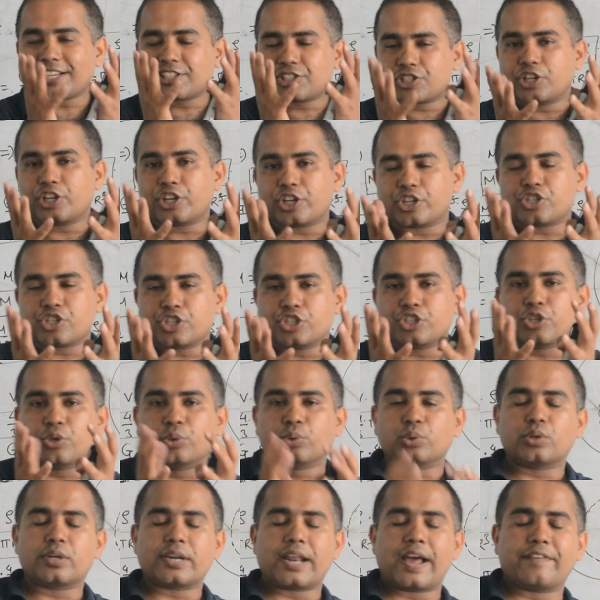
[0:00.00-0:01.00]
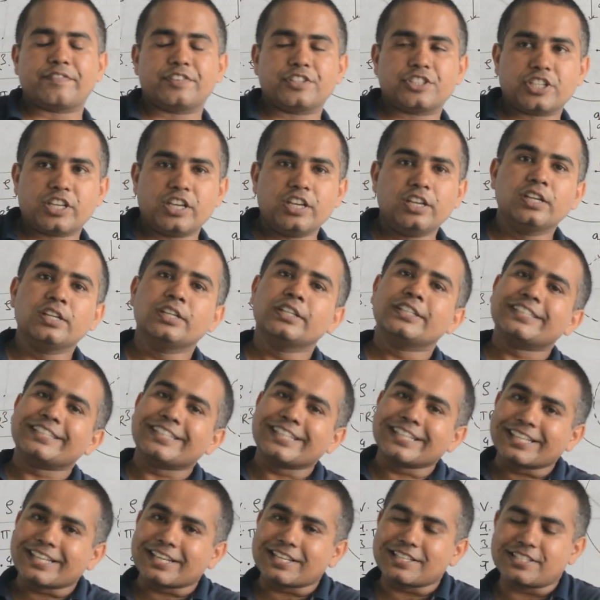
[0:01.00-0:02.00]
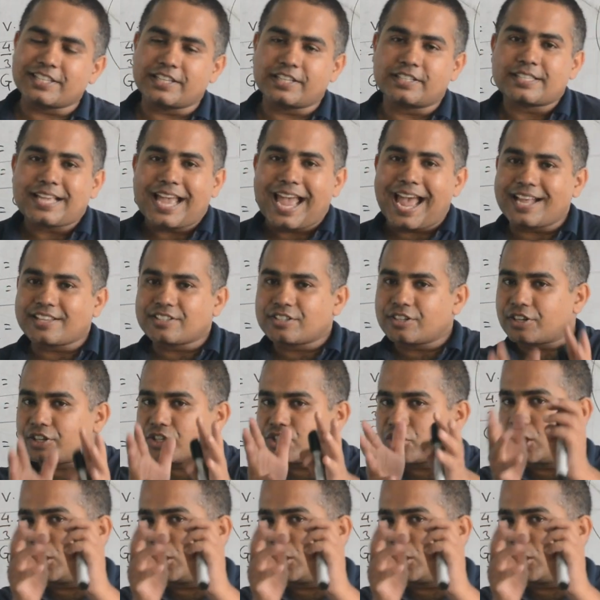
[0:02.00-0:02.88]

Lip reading: acceleration due to gravity decreases, as a